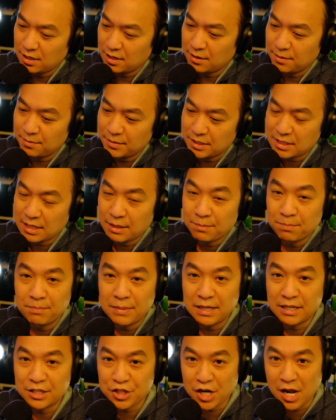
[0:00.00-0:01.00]
it's like a
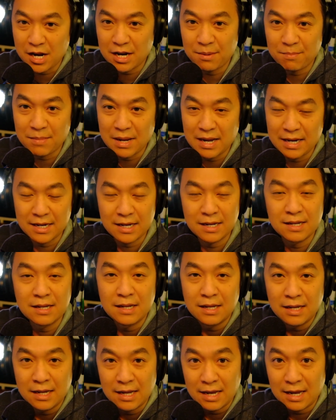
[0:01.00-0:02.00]
big shotgun mic,
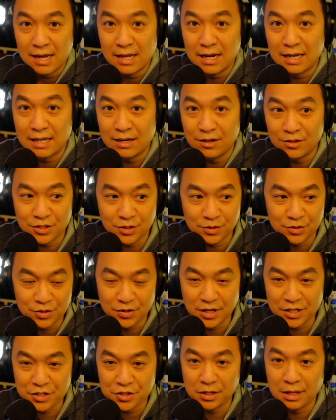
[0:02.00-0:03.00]
and I can also
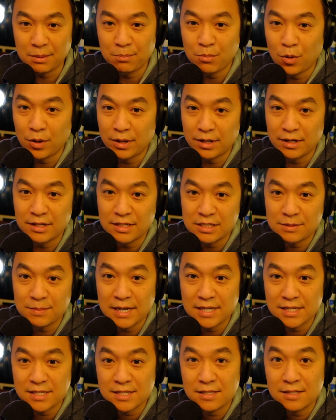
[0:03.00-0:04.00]
directionally point in this
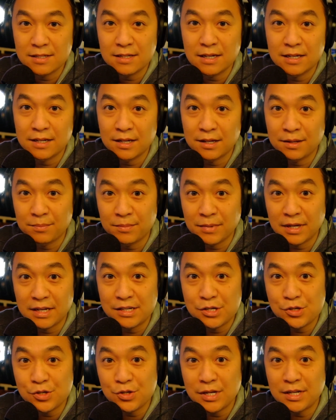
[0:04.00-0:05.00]
space. I
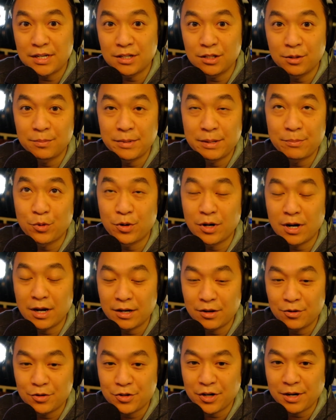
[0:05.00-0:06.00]
do need a little bit more
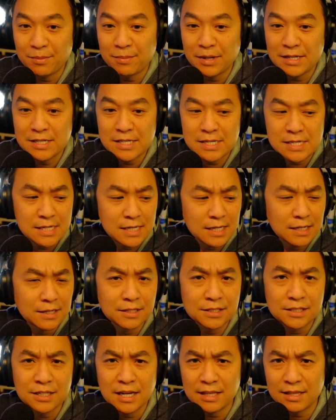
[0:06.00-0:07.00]
audio treatment
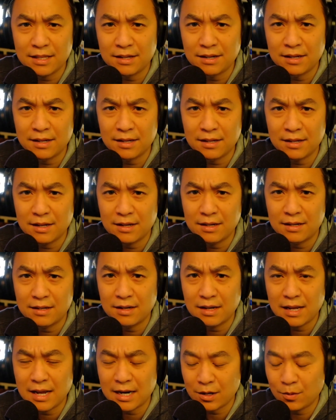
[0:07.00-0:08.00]
to get the
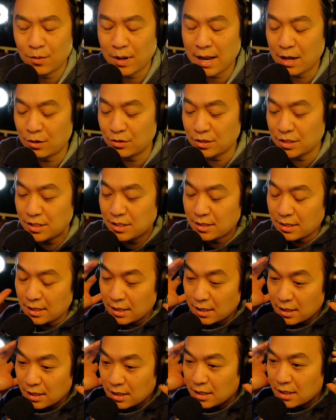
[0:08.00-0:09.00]
echo out.
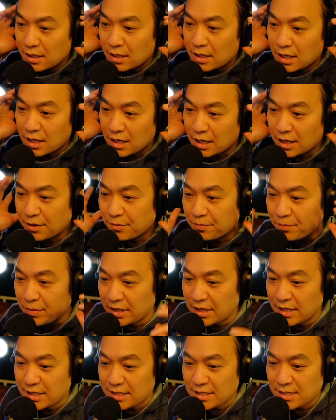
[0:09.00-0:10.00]
But
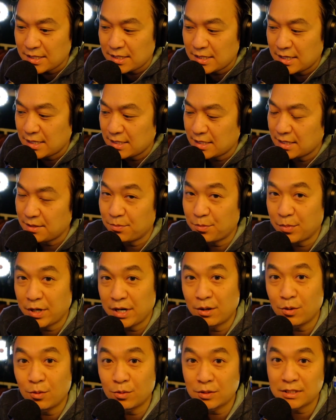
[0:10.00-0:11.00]
this is a pretty
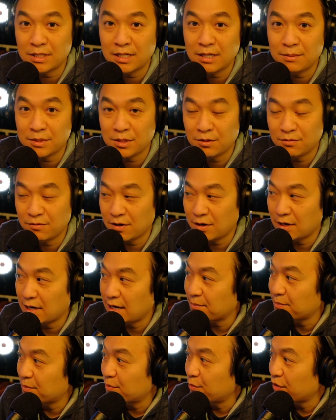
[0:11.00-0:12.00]
cool setup so far.
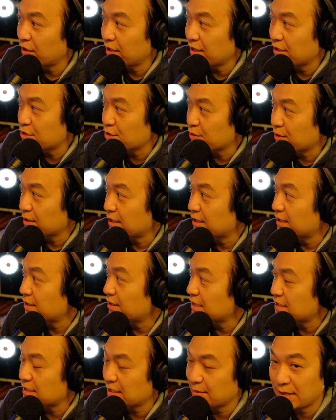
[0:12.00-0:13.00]
I'm really enjoying it.
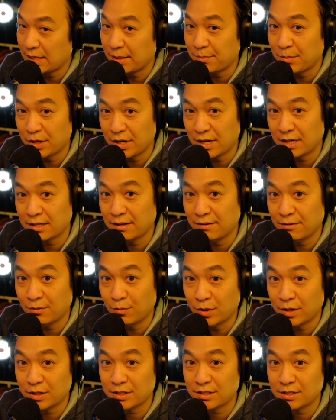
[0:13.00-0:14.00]
It's going to be a productive work